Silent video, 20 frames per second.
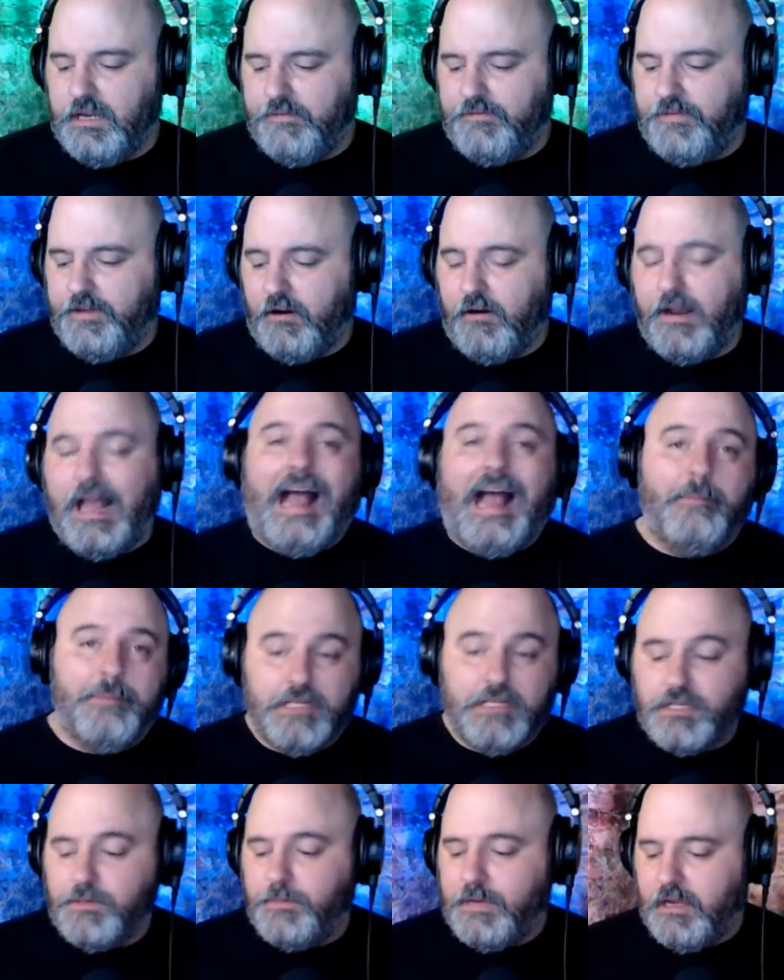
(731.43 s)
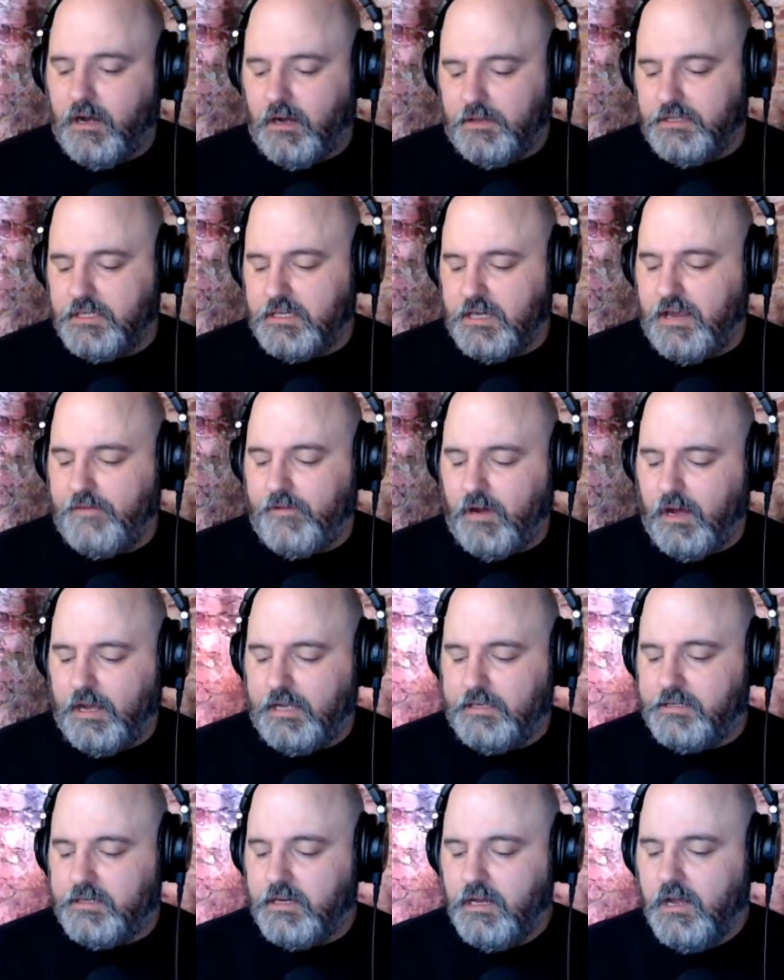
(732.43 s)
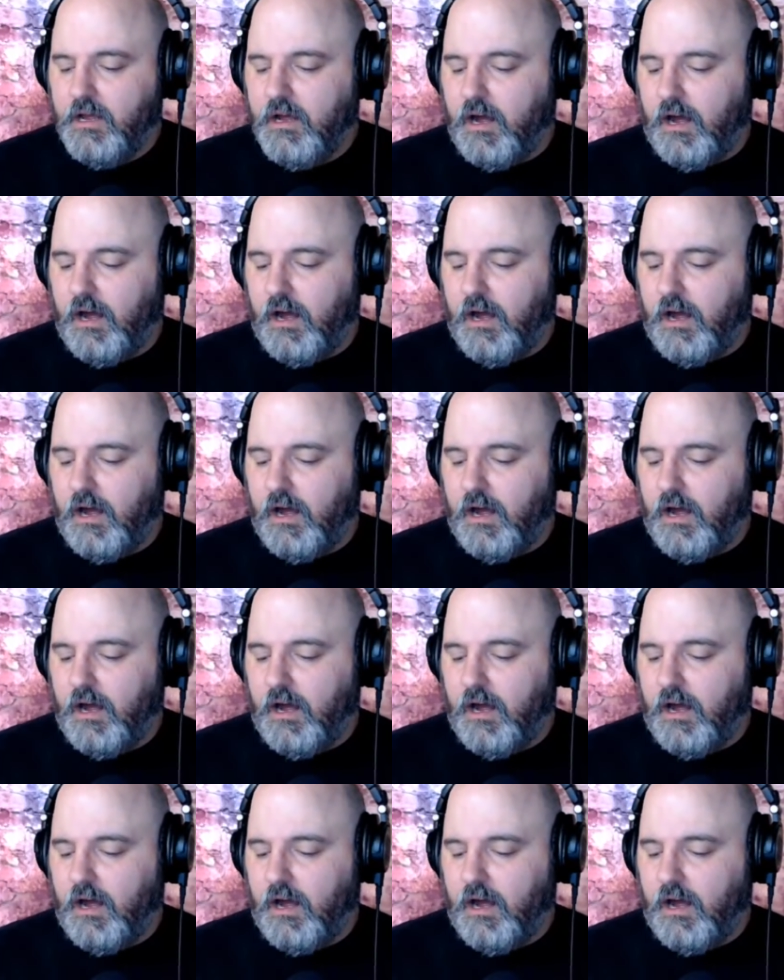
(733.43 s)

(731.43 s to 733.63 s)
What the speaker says: if there happens to be unsafe ice,